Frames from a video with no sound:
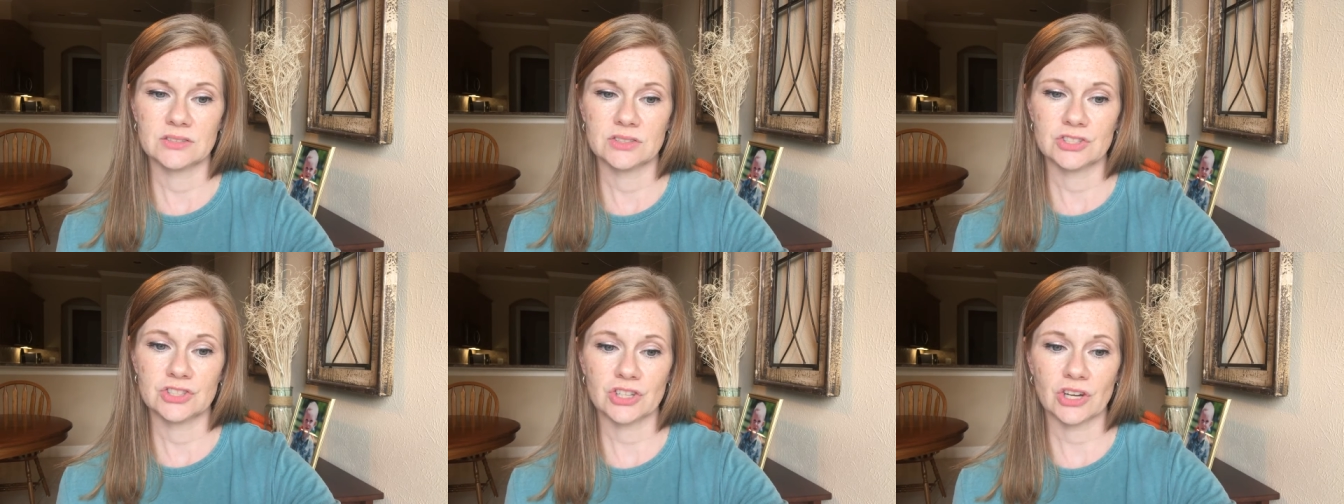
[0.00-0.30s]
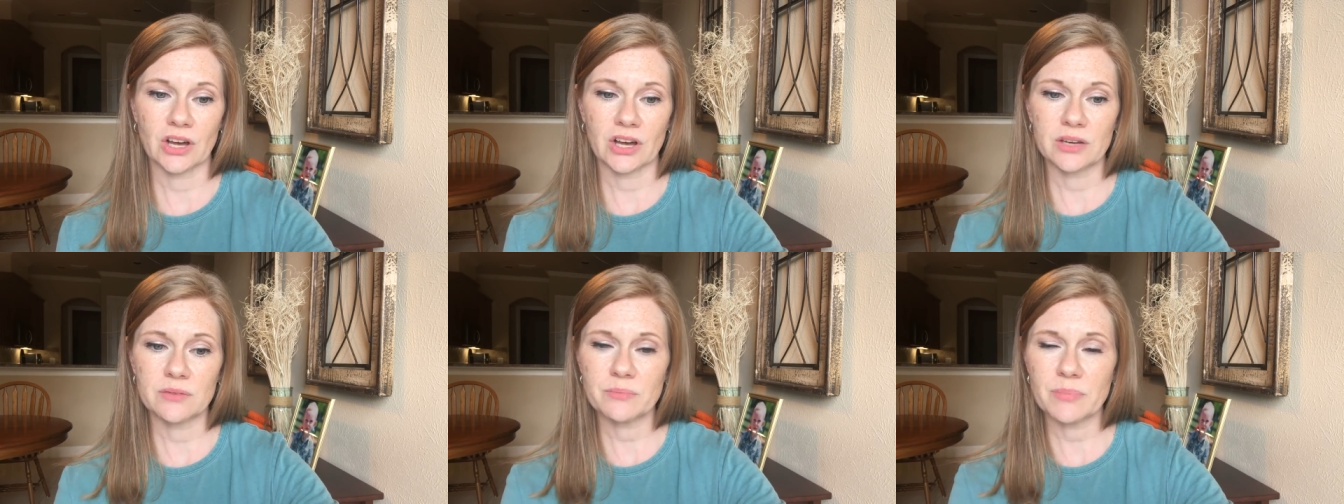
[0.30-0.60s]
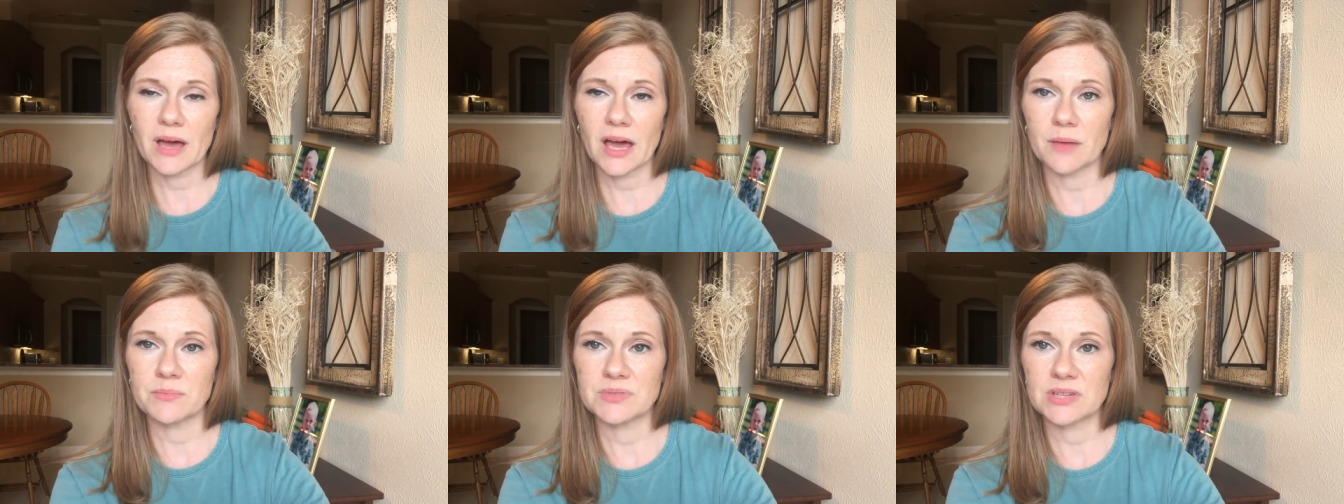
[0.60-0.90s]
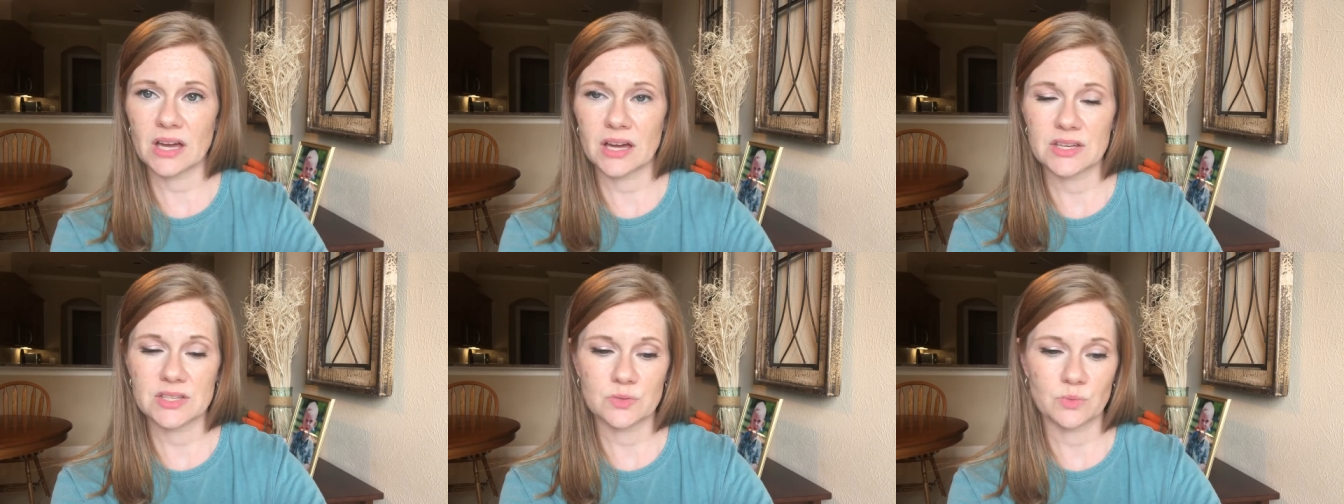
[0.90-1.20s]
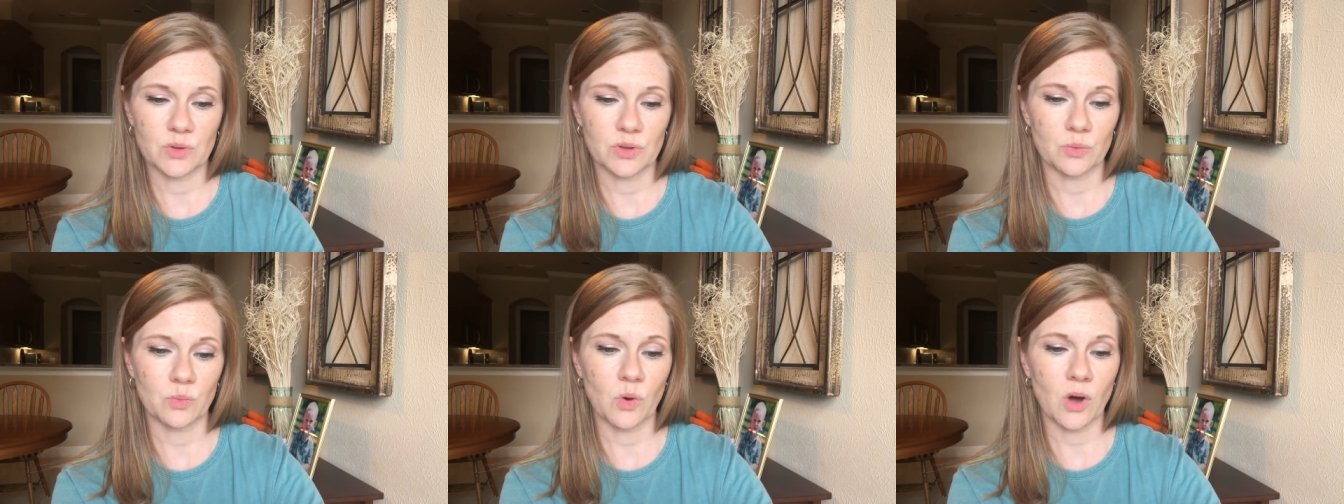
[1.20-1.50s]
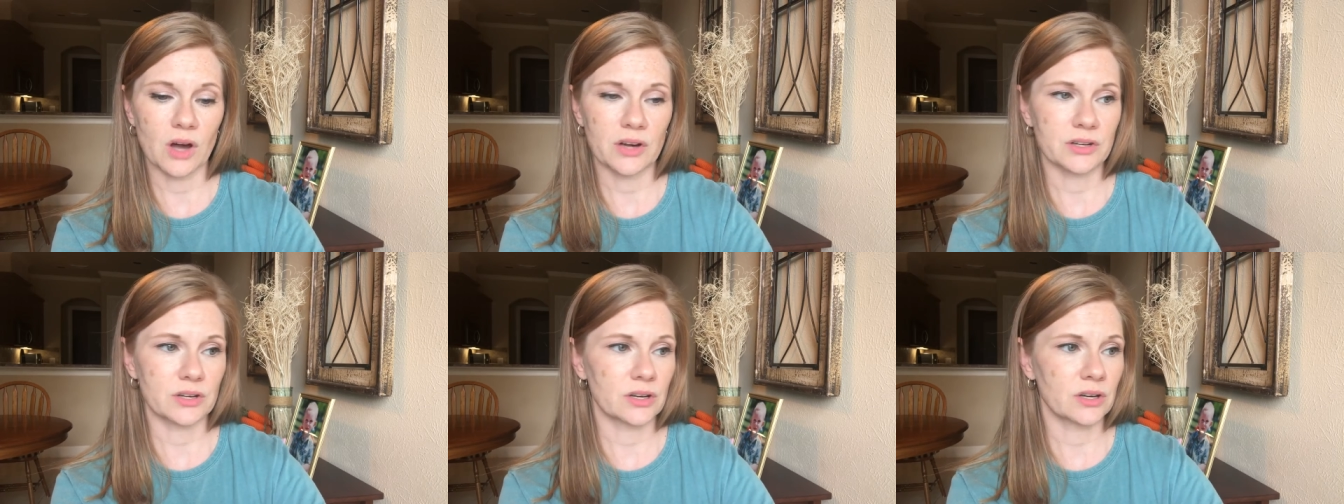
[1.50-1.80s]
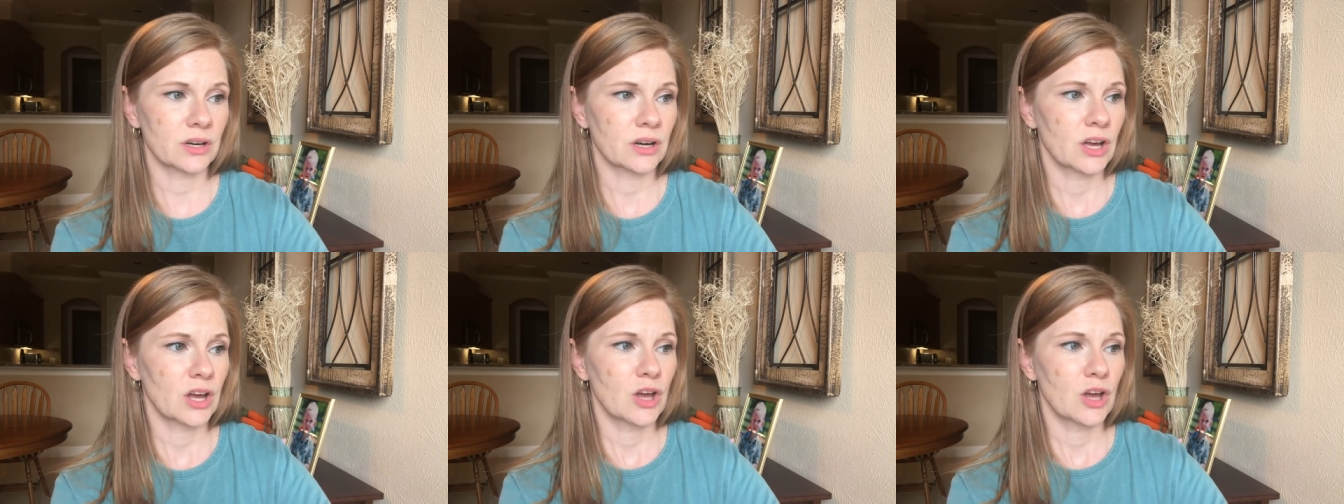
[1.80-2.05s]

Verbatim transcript: John baptized with water